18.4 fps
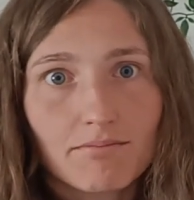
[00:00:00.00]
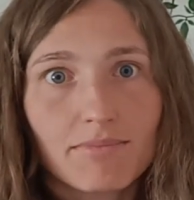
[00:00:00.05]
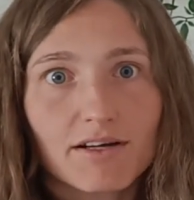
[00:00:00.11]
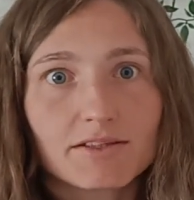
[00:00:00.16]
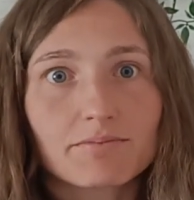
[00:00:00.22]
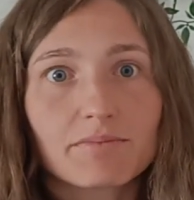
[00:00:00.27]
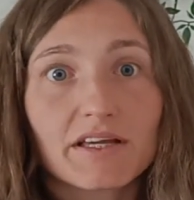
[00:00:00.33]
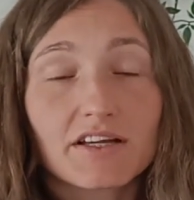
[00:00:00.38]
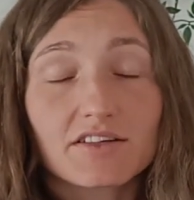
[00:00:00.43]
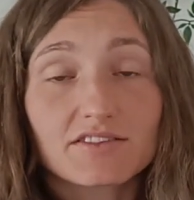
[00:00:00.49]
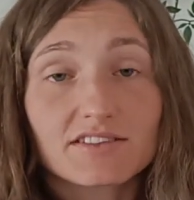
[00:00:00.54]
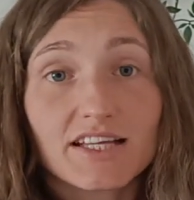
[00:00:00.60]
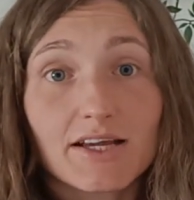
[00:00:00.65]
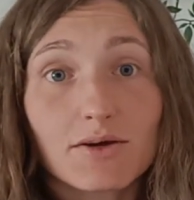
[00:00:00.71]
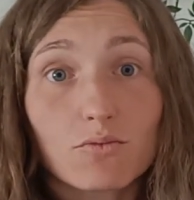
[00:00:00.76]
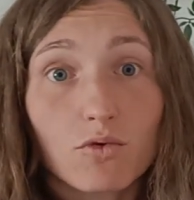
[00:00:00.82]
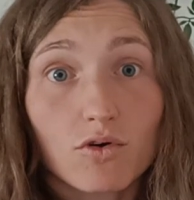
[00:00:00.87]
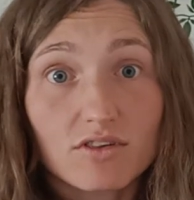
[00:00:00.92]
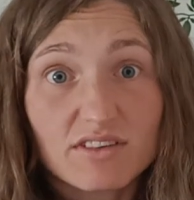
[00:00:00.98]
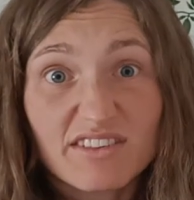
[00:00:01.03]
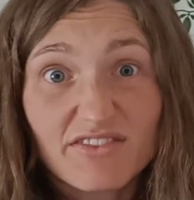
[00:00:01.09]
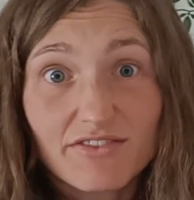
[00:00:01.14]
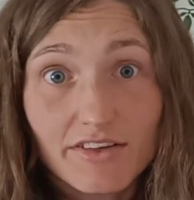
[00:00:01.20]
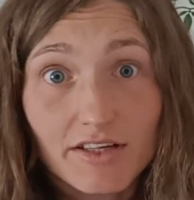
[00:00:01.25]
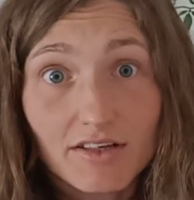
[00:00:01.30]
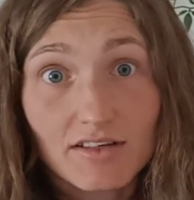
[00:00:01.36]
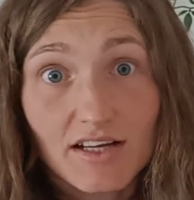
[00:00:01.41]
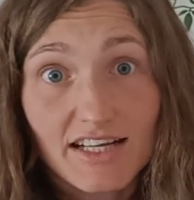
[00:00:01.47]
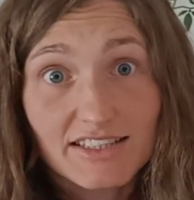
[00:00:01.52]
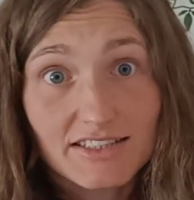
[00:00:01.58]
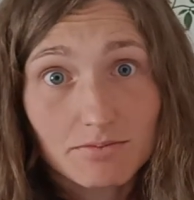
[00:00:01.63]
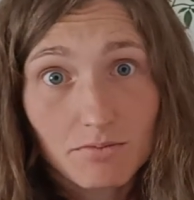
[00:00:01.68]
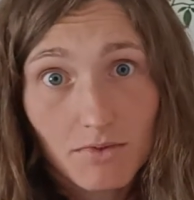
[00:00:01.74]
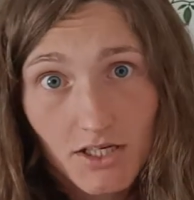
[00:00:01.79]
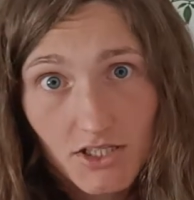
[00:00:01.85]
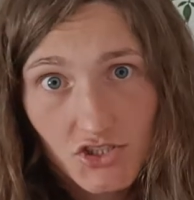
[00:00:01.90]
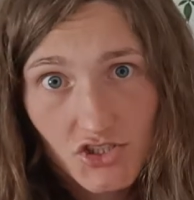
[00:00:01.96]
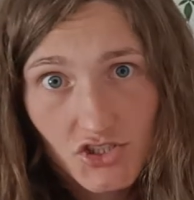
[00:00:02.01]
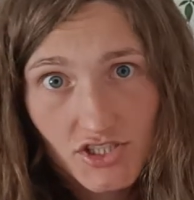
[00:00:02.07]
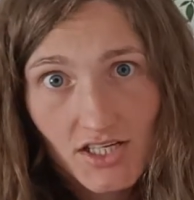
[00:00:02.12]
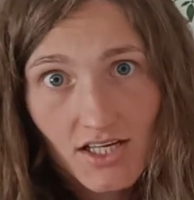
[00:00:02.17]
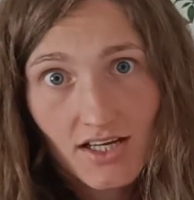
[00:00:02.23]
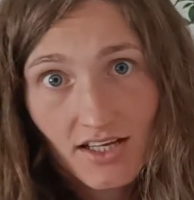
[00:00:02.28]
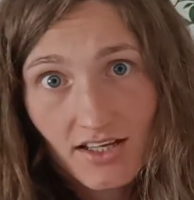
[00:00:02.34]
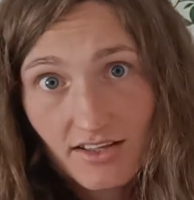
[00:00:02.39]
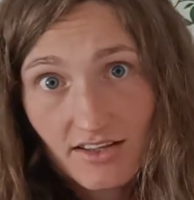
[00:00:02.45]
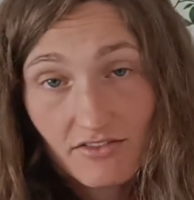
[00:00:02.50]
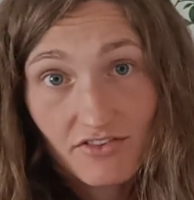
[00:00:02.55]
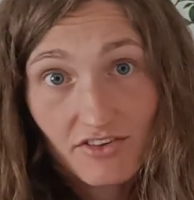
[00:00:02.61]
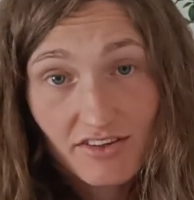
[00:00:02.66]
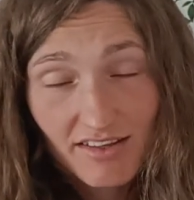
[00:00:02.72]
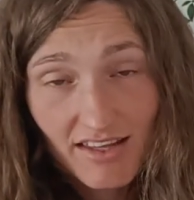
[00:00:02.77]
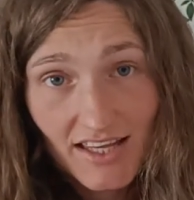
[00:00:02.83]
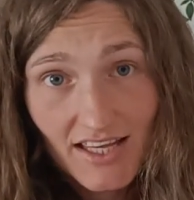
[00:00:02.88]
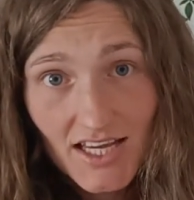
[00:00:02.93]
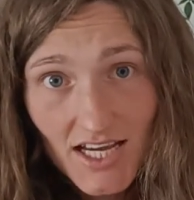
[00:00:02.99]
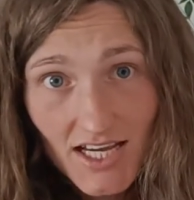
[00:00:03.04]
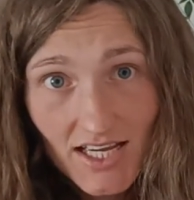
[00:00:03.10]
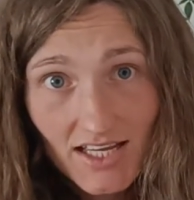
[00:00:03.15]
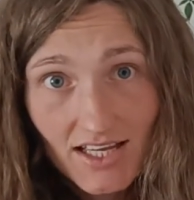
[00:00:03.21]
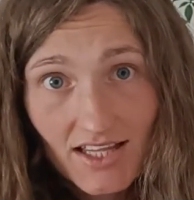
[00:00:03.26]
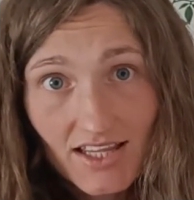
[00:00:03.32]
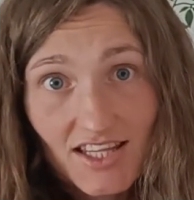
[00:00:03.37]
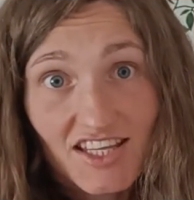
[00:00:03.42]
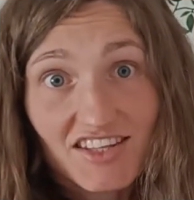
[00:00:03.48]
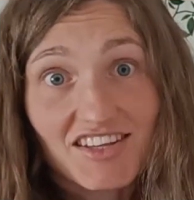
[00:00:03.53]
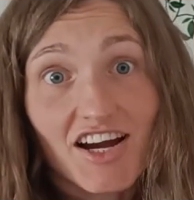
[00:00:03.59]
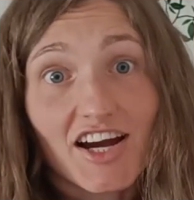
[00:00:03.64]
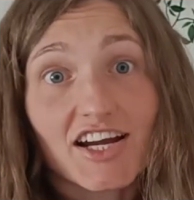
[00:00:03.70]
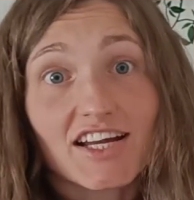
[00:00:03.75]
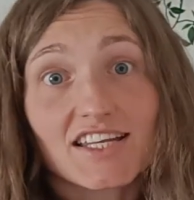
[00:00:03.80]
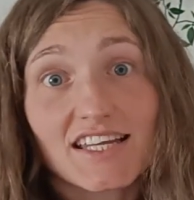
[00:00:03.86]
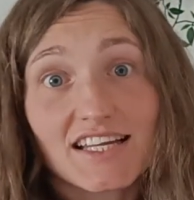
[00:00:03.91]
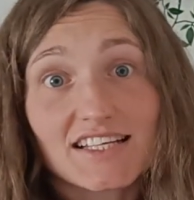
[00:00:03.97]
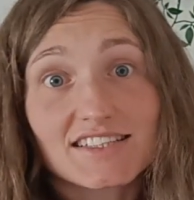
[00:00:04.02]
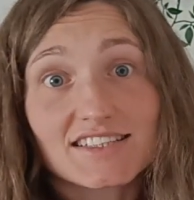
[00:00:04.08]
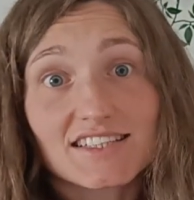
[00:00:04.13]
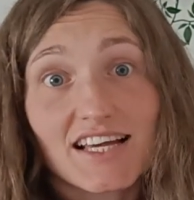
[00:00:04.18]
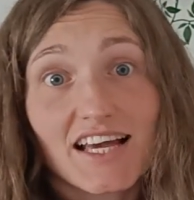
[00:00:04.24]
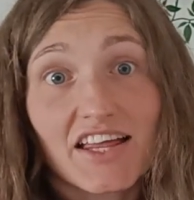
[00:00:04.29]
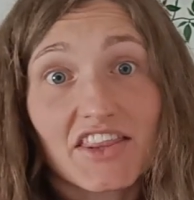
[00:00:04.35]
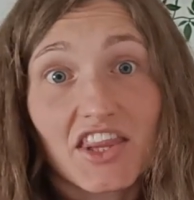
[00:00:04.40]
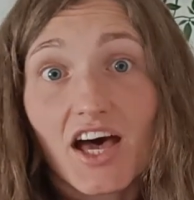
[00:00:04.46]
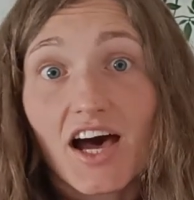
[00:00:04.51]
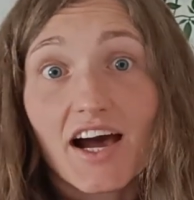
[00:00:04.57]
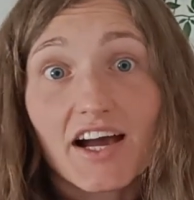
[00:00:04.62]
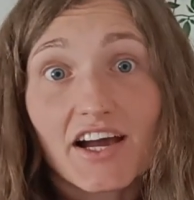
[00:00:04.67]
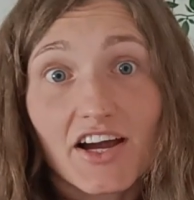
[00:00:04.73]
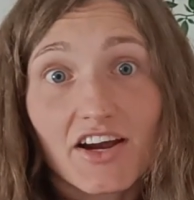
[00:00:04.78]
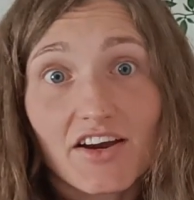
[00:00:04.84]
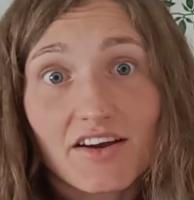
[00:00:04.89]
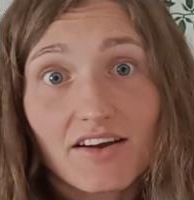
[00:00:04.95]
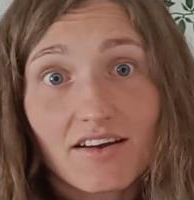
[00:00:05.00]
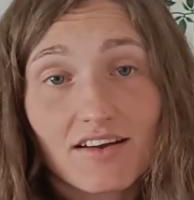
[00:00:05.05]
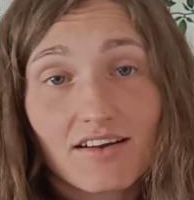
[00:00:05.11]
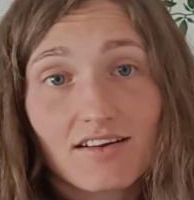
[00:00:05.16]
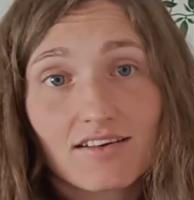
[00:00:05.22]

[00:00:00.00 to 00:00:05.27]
but because they won't feel as much the fatigue, the tiredness, and the hunger.